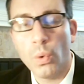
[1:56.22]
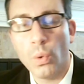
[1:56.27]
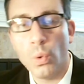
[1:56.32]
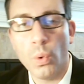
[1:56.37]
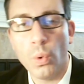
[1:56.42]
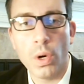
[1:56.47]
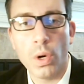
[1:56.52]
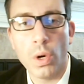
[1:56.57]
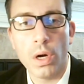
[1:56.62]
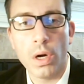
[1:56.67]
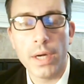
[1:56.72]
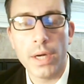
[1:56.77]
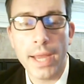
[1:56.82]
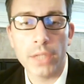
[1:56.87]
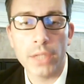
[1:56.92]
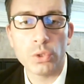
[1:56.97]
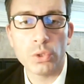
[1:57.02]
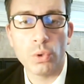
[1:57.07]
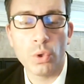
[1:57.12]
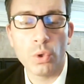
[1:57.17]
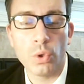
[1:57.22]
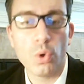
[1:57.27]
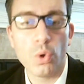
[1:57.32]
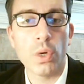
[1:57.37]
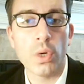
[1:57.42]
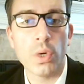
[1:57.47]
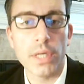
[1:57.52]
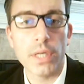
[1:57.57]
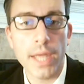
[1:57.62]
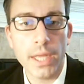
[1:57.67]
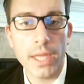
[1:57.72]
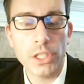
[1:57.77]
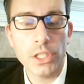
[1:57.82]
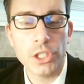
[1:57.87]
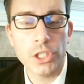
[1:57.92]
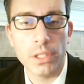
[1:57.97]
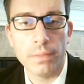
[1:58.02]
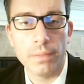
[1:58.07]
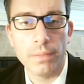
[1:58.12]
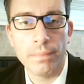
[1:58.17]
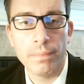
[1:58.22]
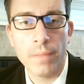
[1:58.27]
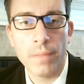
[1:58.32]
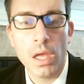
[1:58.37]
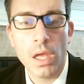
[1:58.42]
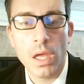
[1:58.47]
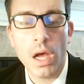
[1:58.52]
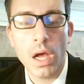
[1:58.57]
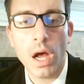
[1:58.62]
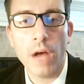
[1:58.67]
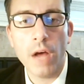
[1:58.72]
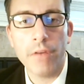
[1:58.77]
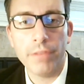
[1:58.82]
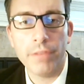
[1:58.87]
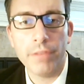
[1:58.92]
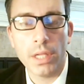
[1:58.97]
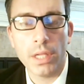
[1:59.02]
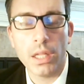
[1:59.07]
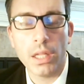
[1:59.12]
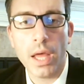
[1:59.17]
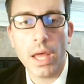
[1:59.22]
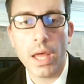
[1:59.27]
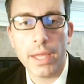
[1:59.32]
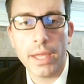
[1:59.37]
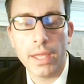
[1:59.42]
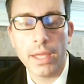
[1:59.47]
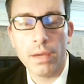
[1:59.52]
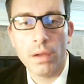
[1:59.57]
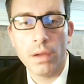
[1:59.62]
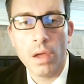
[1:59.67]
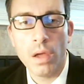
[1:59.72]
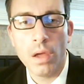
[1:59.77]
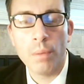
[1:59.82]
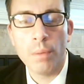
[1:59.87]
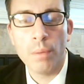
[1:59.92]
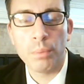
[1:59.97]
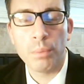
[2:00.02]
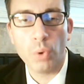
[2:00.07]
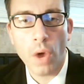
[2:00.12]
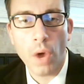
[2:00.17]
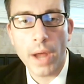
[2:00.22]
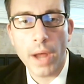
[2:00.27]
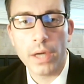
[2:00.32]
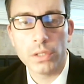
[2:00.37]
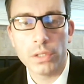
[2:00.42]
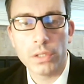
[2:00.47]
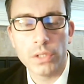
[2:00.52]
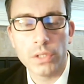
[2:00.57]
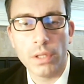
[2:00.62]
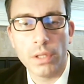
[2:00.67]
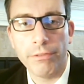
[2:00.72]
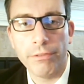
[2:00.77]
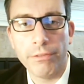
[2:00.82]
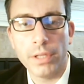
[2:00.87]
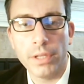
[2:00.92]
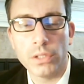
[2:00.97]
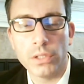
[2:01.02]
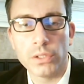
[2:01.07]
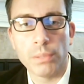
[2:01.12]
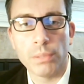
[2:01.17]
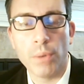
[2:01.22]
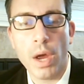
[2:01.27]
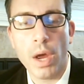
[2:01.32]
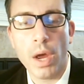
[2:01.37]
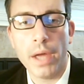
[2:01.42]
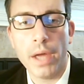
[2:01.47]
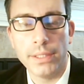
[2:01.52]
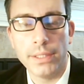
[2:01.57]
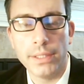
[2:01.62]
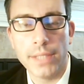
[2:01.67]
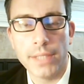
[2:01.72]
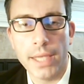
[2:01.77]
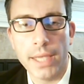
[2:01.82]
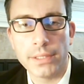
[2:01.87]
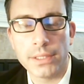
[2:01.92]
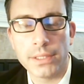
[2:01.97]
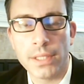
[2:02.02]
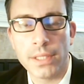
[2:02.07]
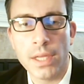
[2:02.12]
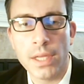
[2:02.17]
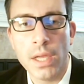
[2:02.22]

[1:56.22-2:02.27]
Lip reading: or natural coordination of the client prior to the field sobriety test,